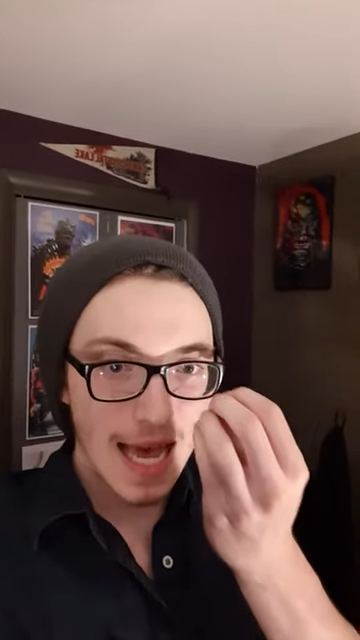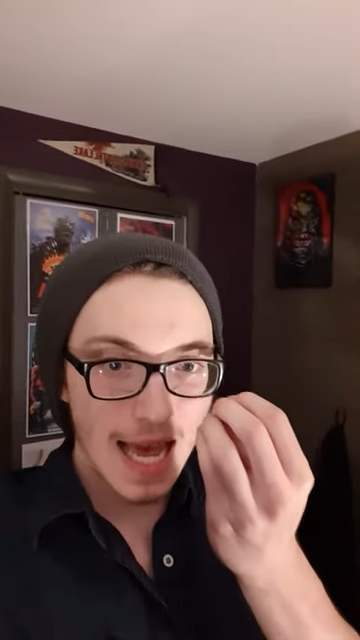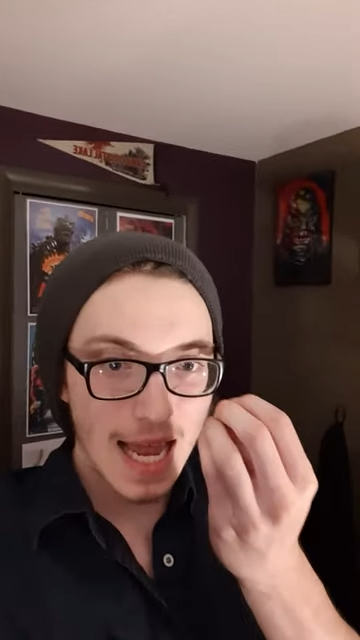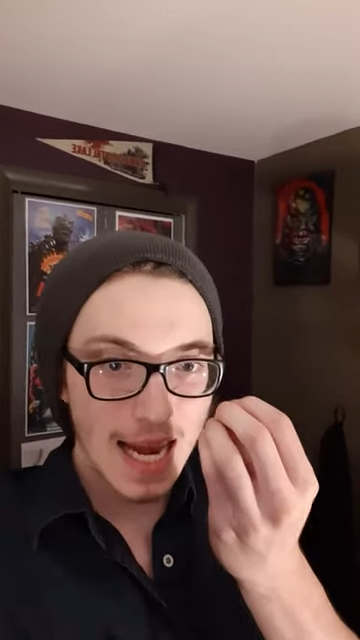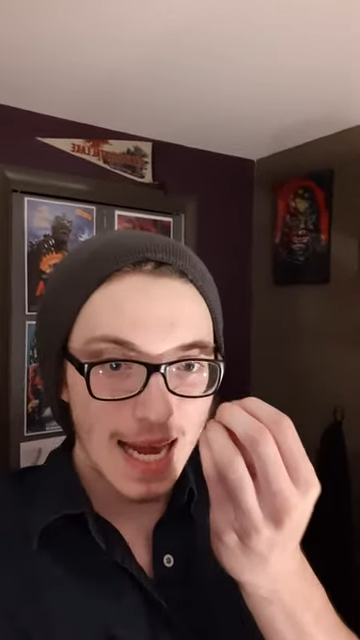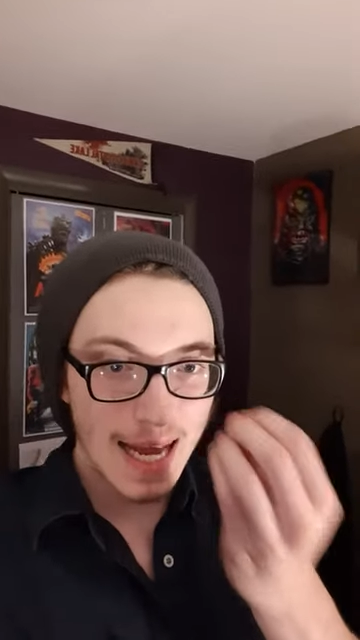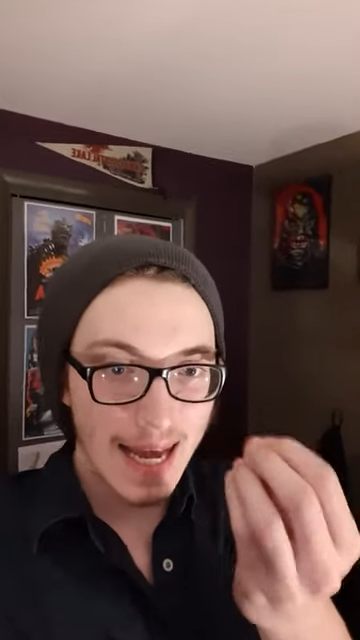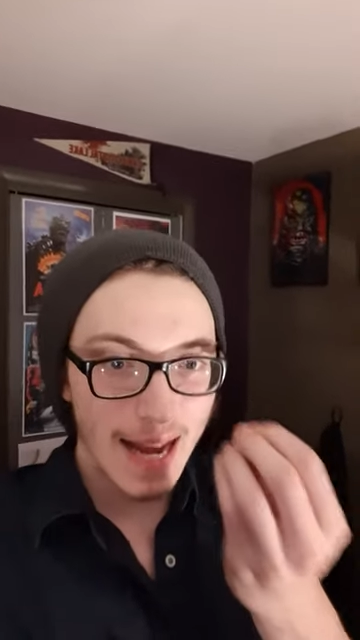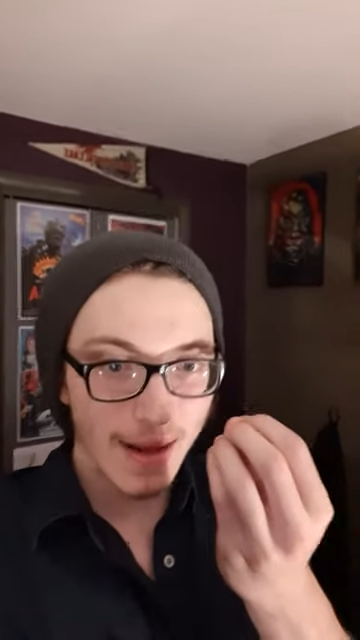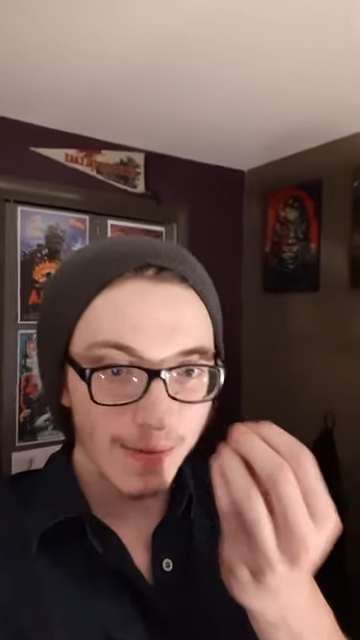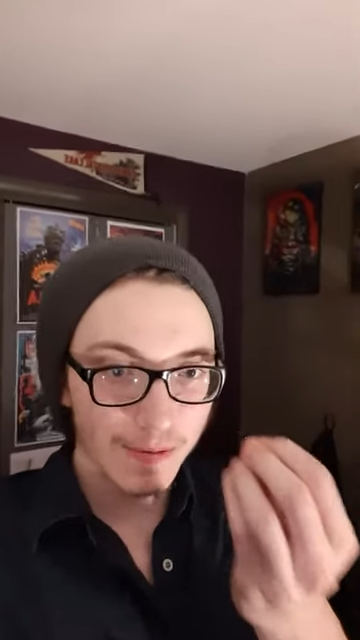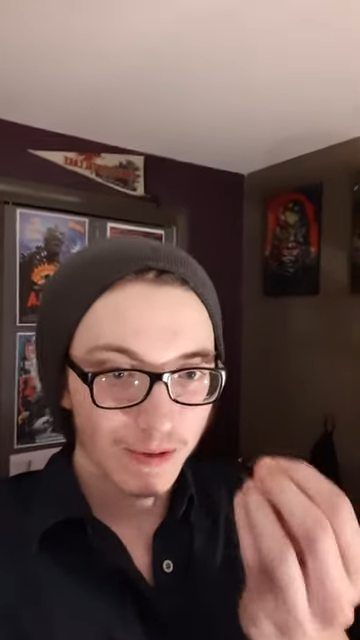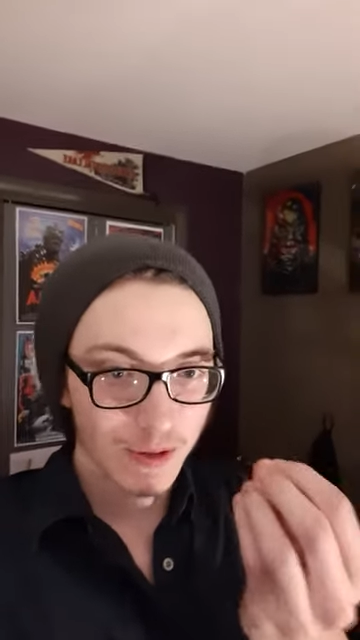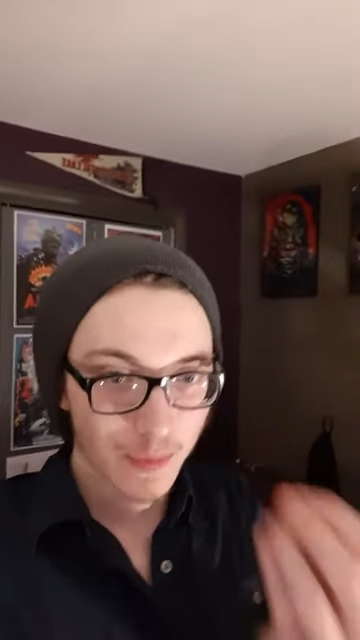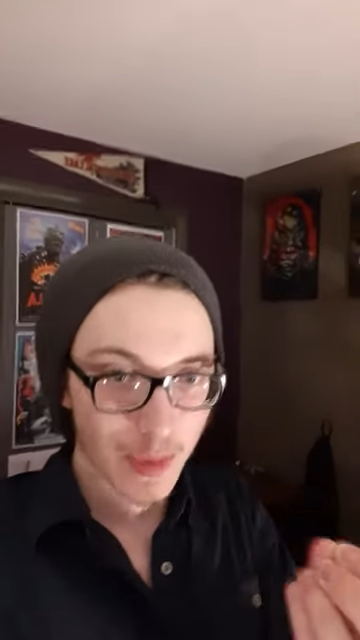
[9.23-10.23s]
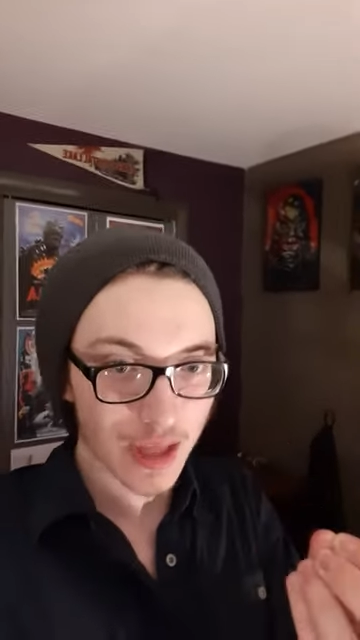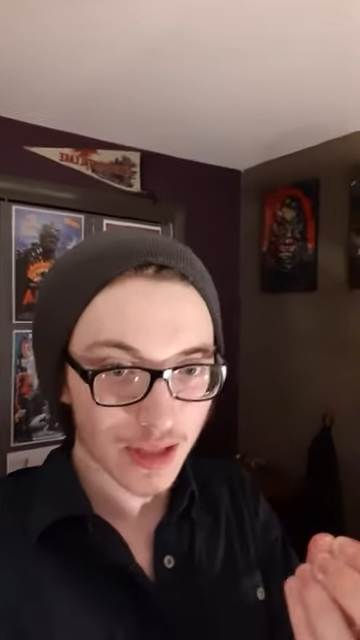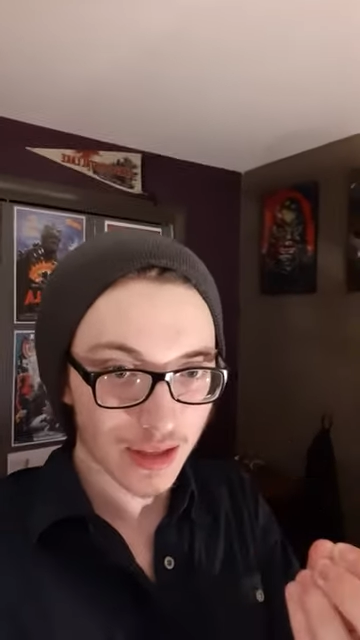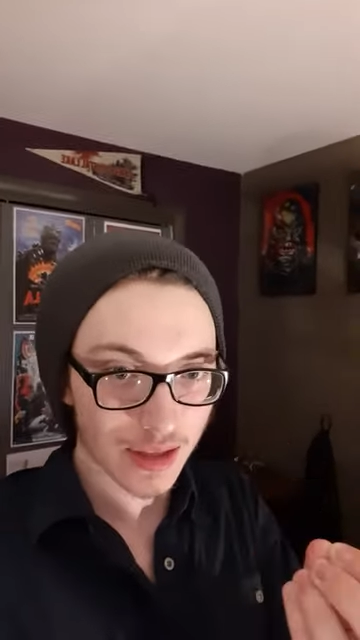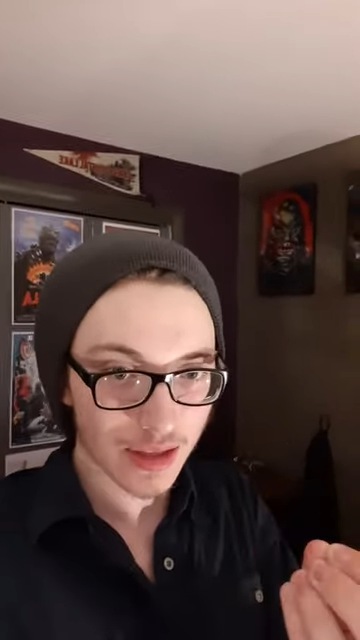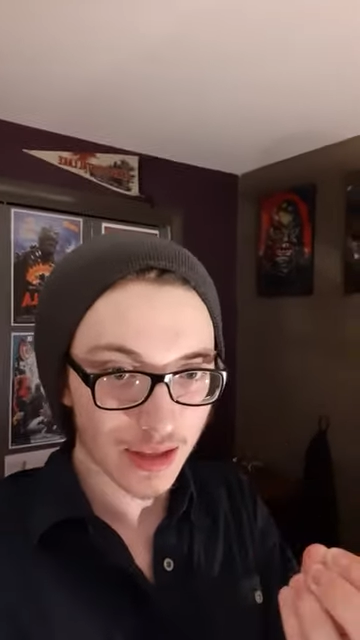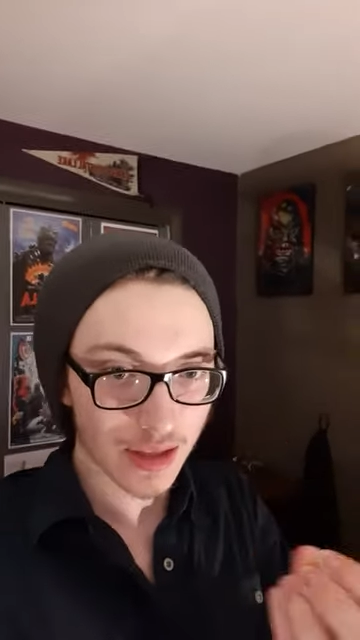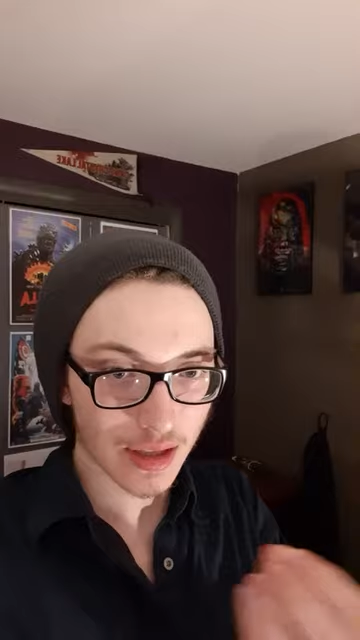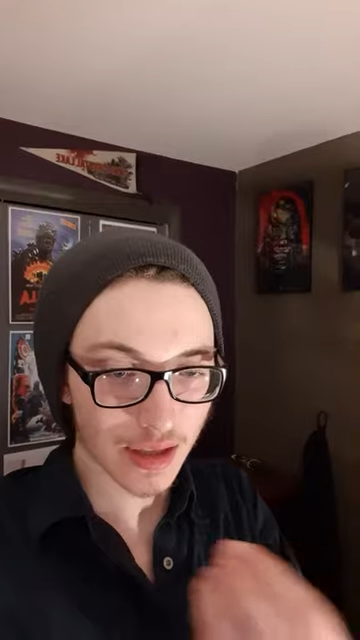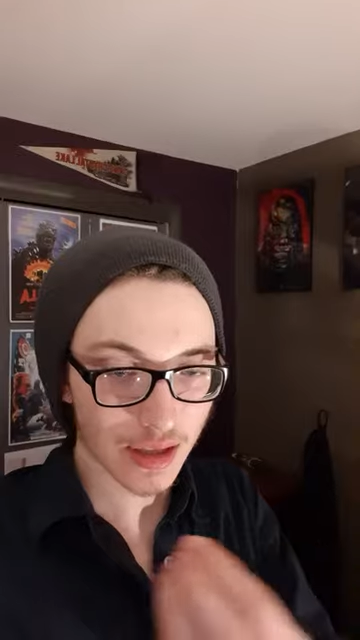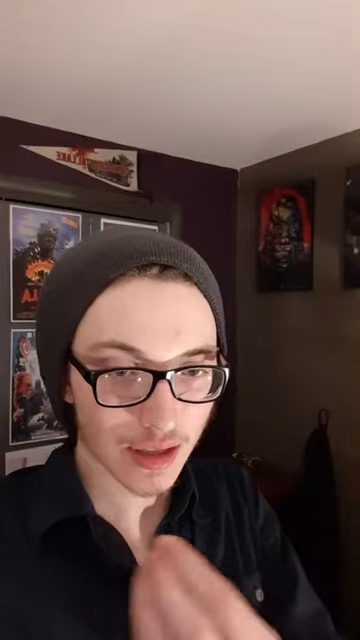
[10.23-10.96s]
announcement.